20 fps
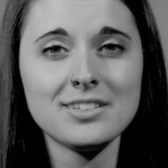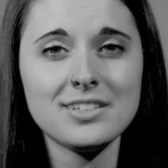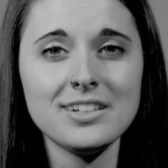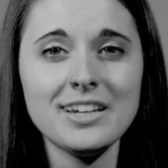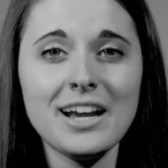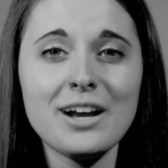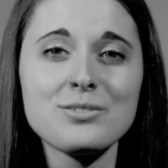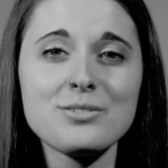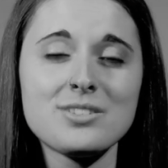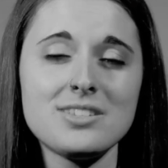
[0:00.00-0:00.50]
To
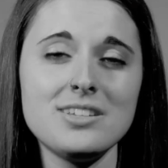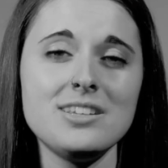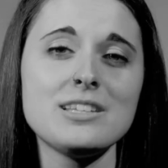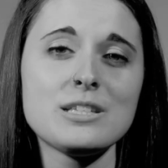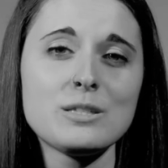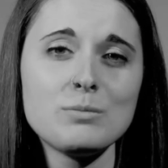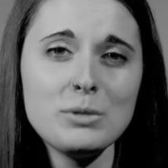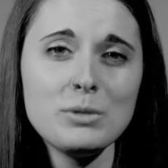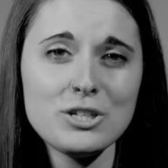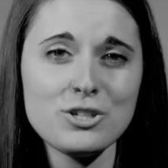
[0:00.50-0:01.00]
now see
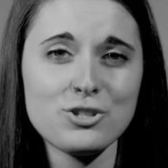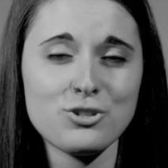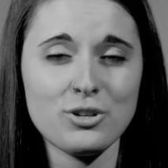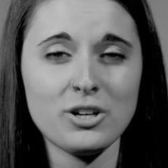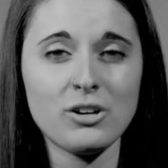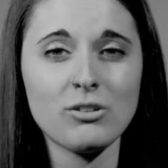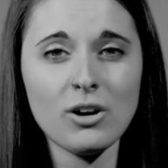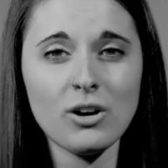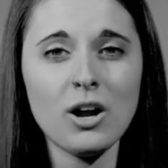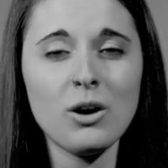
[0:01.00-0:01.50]
this
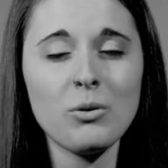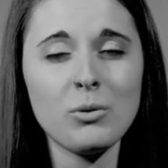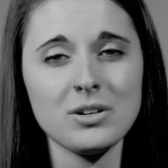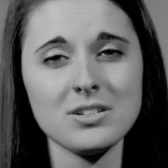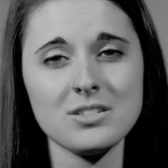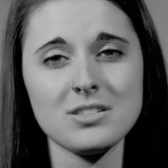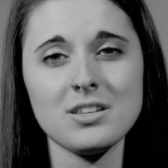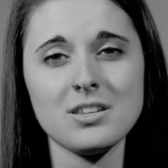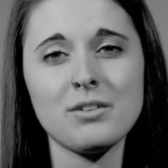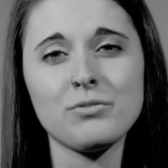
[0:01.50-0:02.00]
ministry grow,
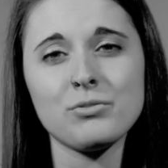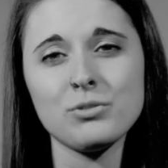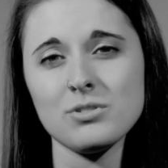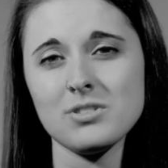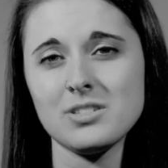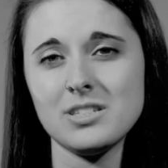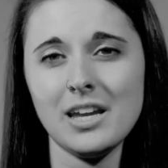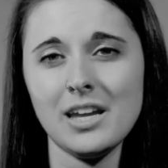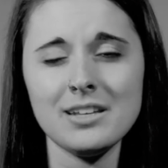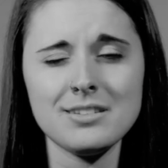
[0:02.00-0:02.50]
we're in several
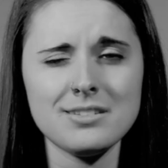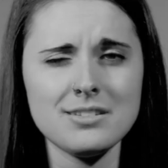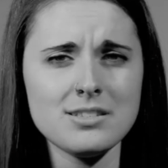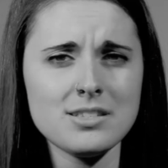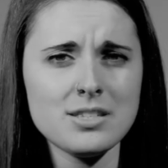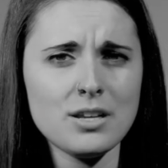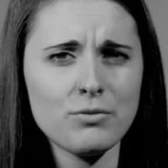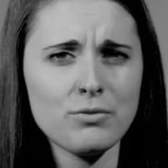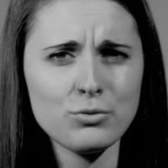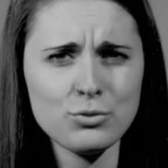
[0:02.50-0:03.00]
states
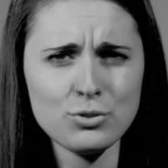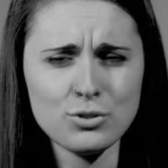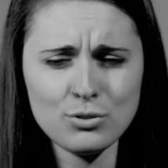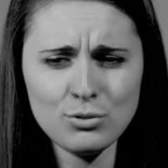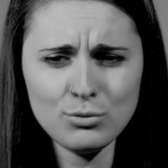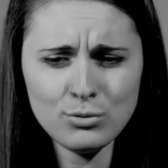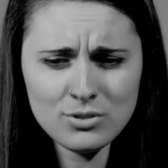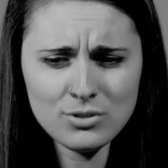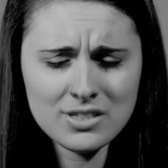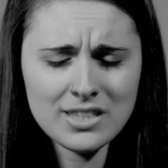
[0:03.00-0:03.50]
and several
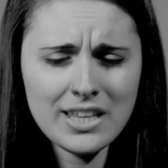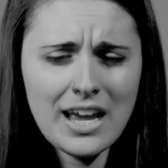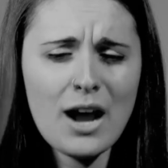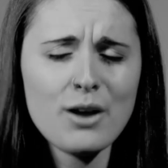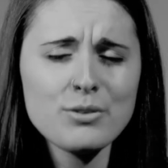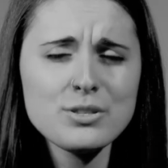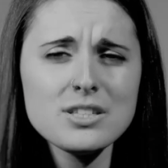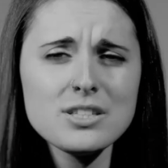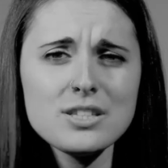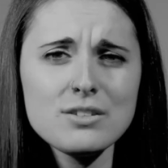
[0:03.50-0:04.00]
schools.
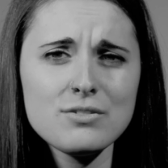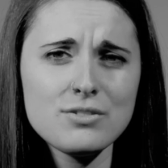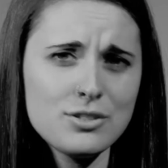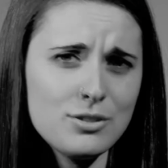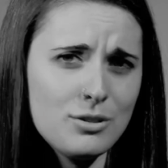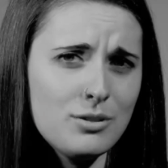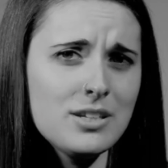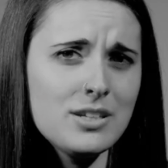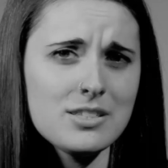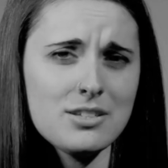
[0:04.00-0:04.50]
Thousands of
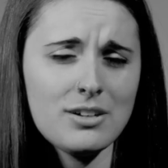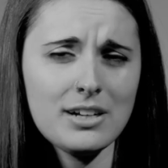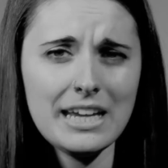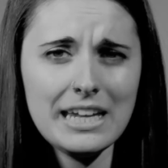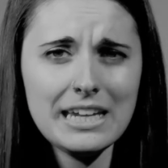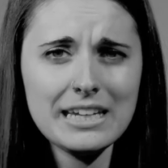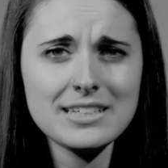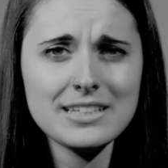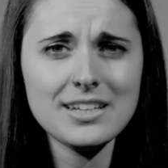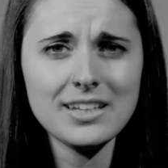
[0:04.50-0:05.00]
students are
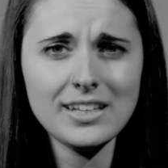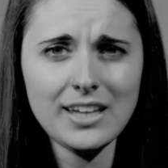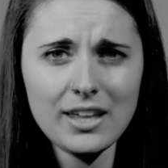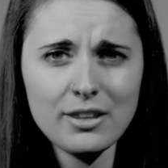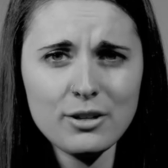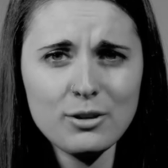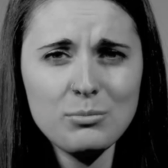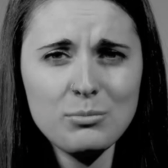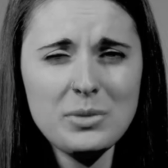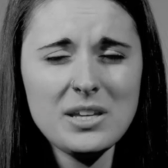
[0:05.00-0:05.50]
getting
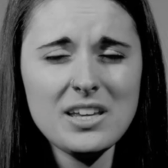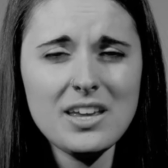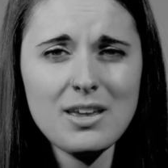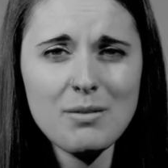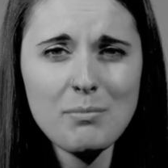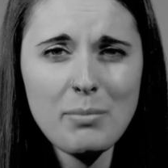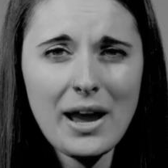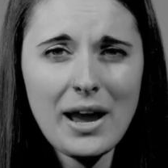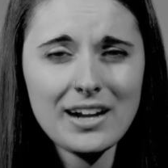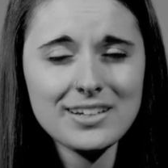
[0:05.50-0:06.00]
together and being
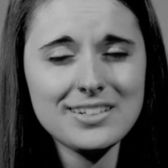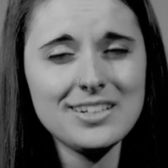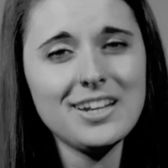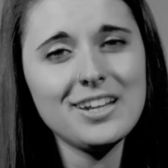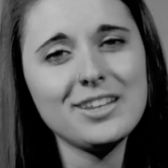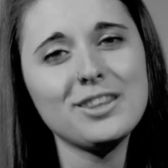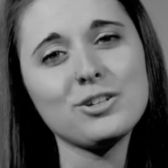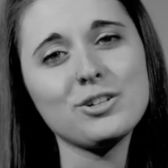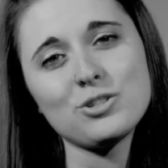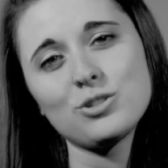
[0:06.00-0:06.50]
impacted
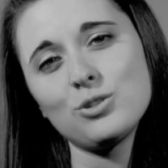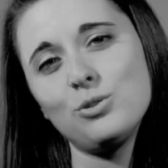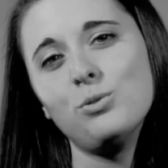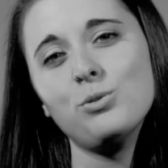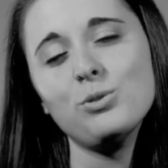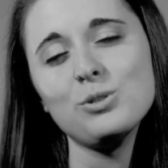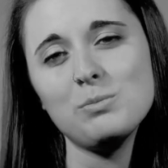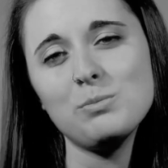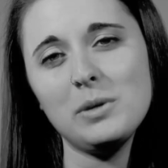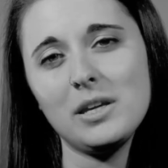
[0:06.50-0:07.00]
in their
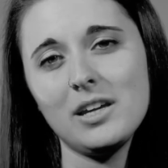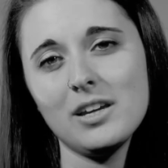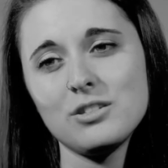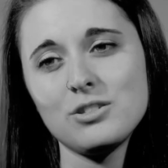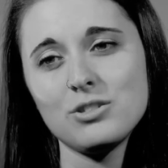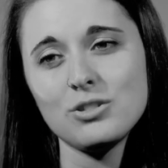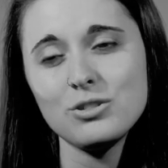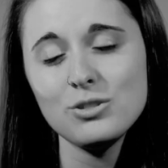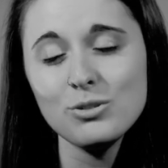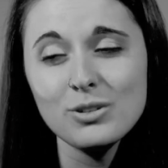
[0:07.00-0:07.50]
schools
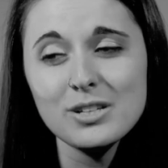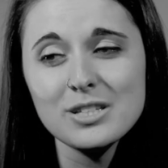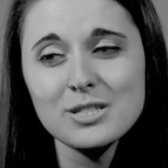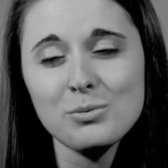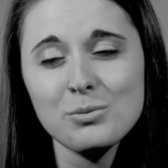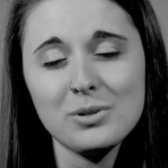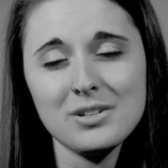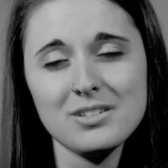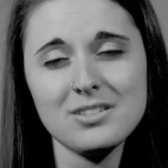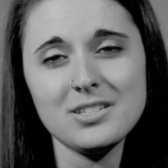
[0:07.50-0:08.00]
because
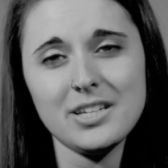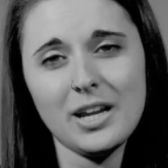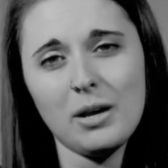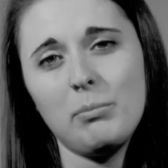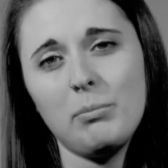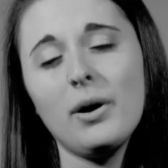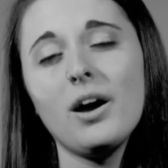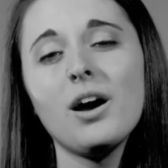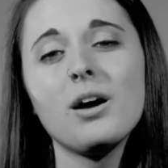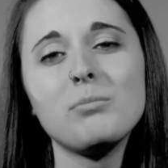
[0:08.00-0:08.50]
students want to
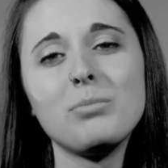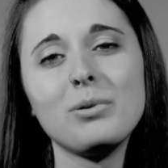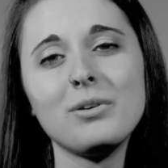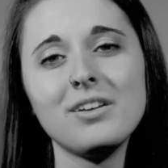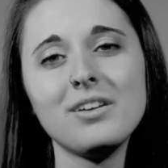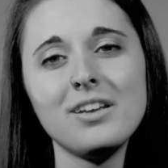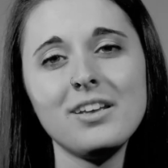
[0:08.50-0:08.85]
step up